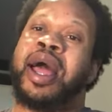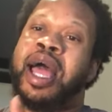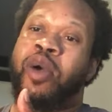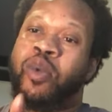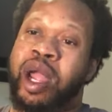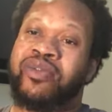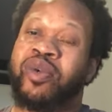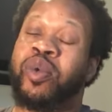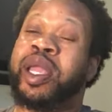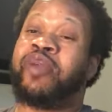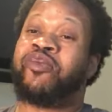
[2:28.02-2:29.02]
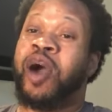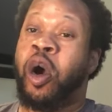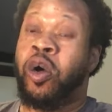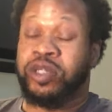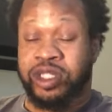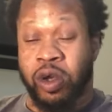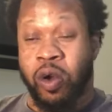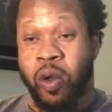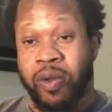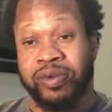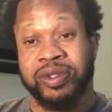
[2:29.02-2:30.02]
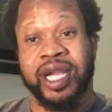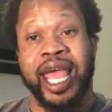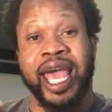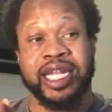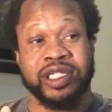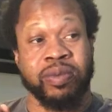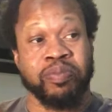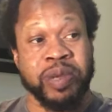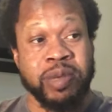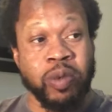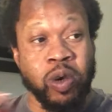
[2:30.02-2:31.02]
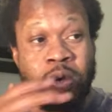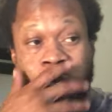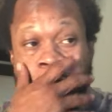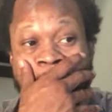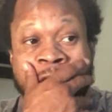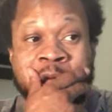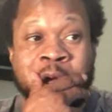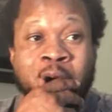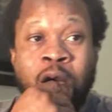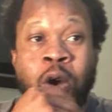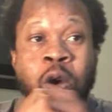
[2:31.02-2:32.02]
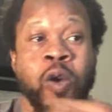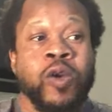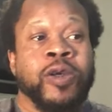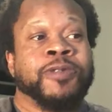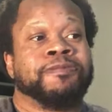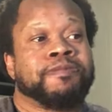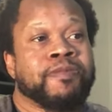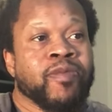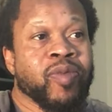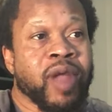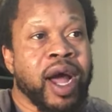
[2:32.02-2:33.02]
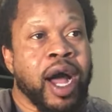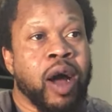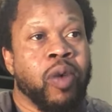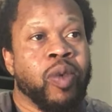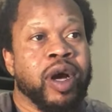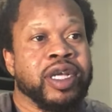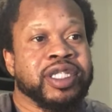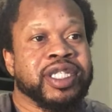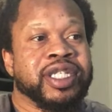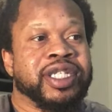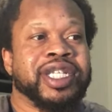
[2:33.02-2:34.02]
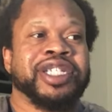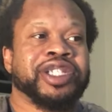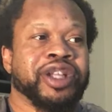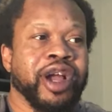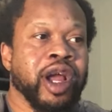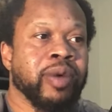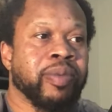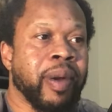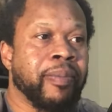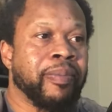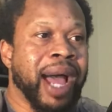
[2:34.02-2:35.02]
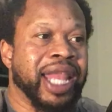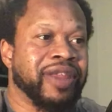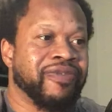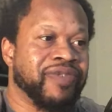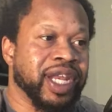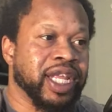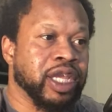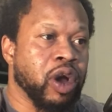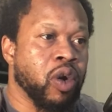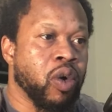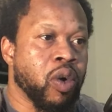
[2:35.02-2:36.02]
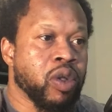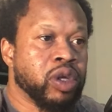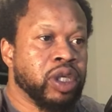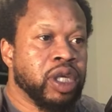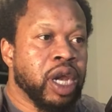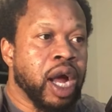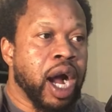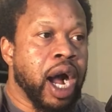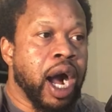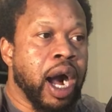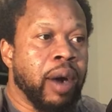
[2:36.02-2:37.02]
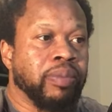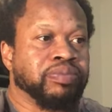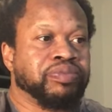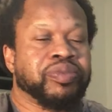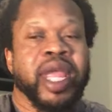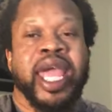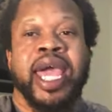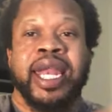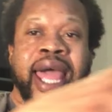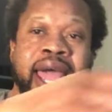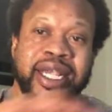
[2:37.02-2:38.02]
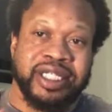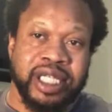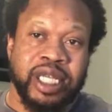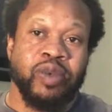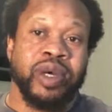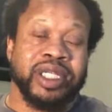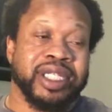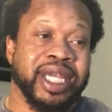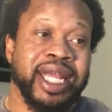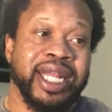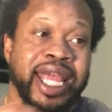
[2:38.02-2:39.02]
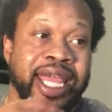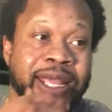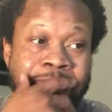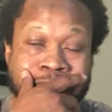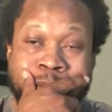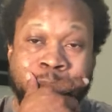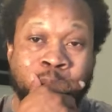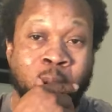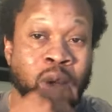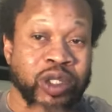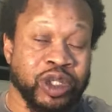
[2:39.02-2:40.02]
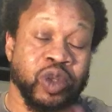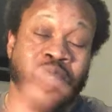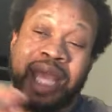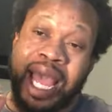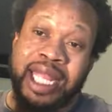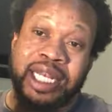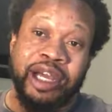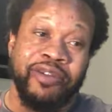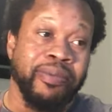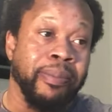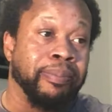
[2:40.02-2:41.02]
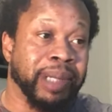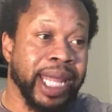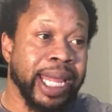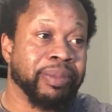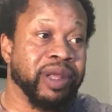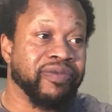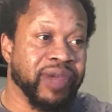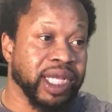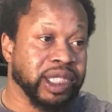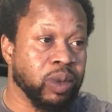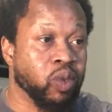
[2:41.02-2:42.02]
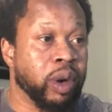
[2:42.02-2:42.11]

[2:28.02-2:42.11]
However, we've also had some people who was disturbed by the video. And actually, once again, they want to kind of blame the victim.